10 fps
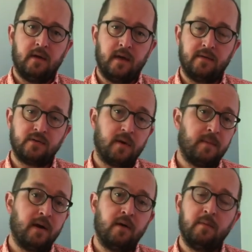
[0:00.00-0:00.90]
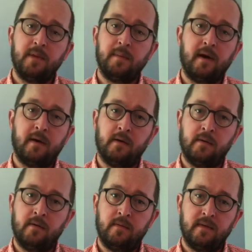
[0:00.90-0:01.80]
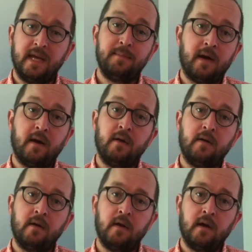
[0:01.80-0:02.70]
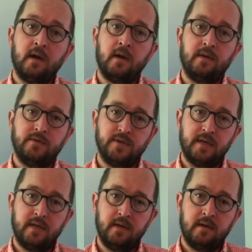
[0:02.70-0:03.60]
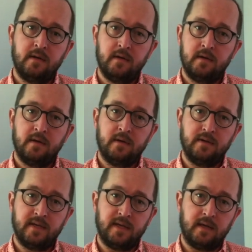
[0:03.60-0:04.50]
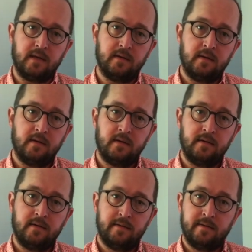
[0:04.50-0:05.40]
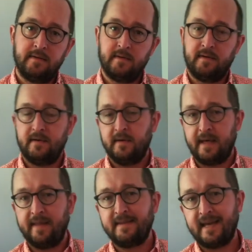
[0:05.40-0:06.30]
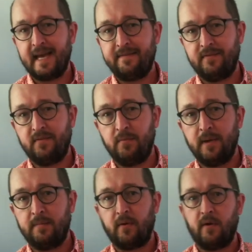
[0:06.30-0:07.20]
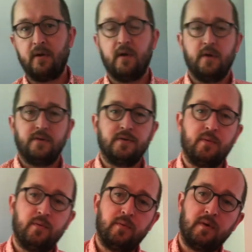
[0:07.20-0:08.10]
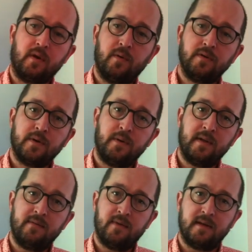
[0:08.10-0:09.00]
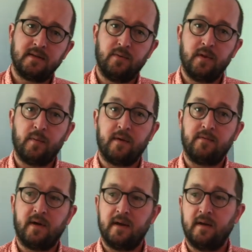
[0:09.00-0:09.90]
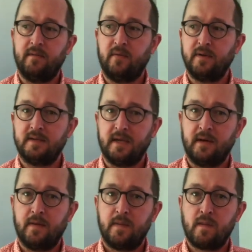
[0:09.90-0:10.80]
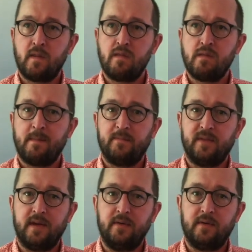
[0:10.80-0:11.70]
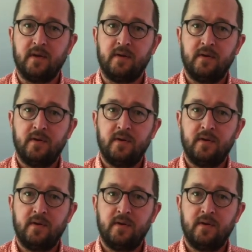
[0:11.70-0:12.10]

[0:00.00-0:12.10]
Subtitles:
F sharp minor, B minor, E minor, G, D, and that's half of the B part. So when chords are going that fast, you really want to find a voicing that you can